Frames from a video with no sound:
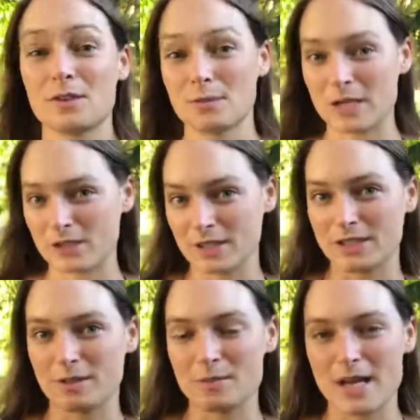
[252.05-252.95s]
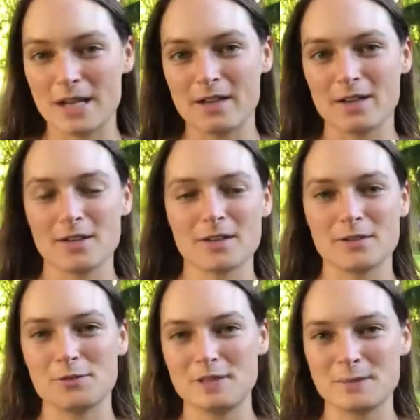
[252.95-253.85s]
especially in male
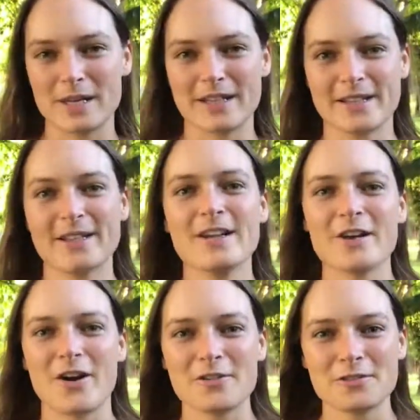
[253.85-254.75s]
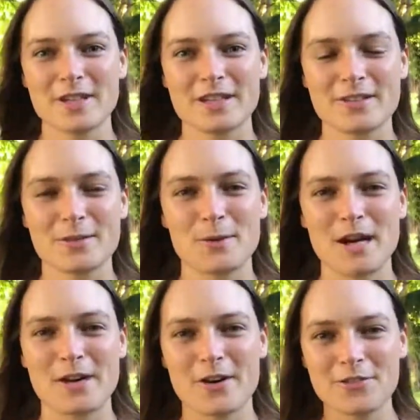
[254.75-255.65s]
and female conflicts
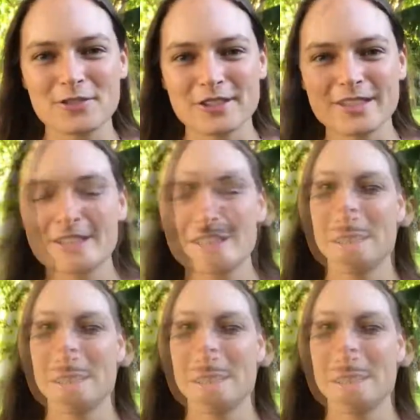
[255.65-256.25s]
quite often.